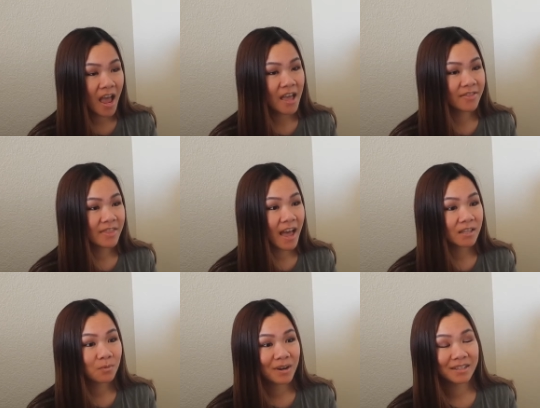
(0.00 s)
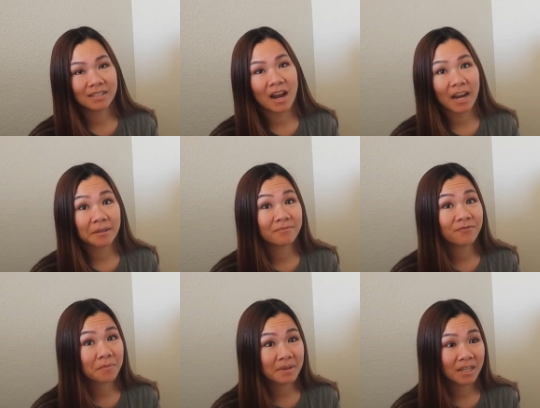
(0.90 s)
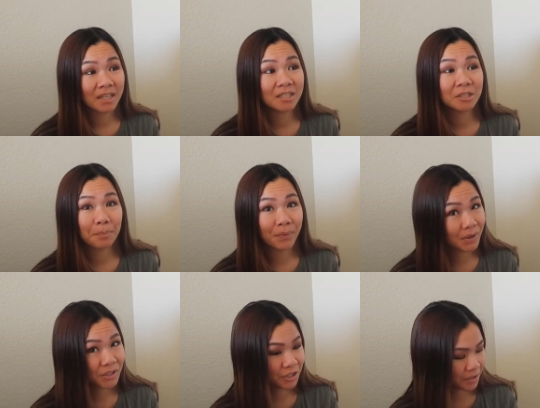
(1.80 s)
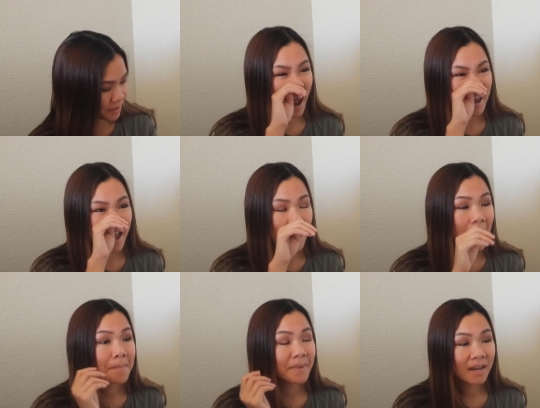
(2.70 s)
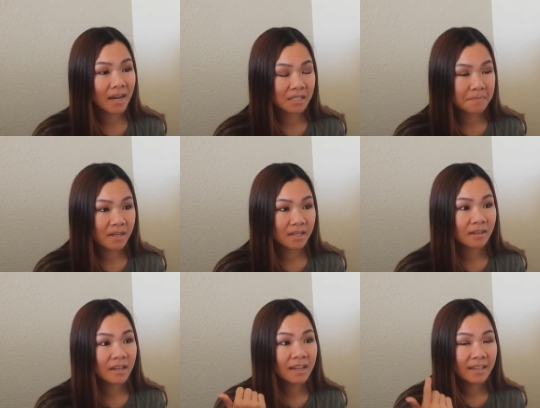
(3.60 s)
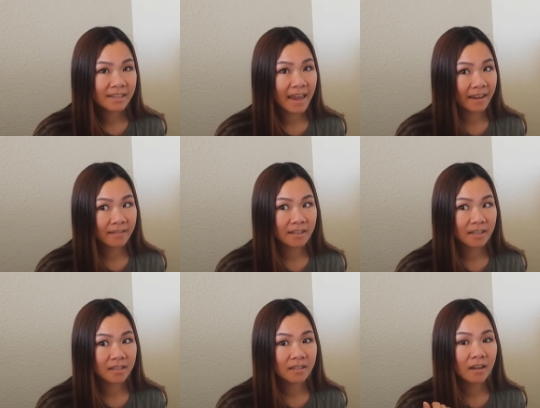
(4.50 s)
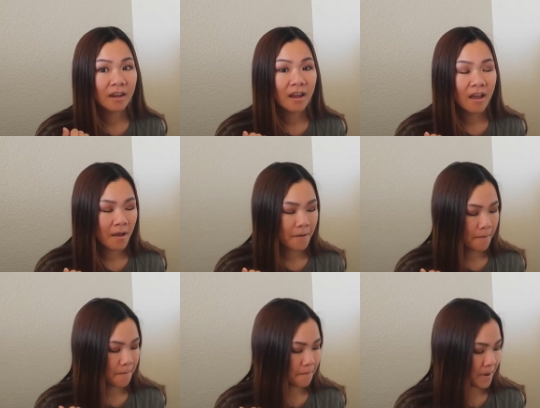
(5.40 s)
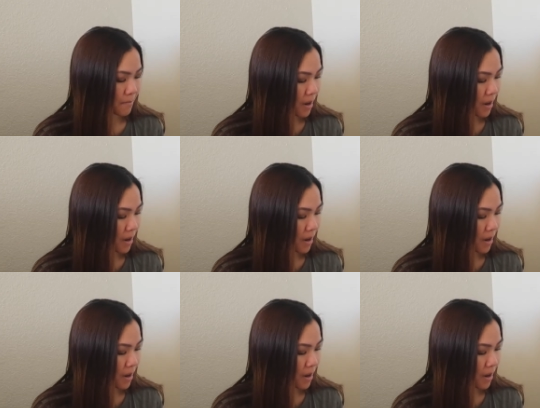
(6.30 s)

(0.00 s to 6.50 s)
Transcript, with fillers: and that's when it's time for me to push. I had my husband, Caitlin, my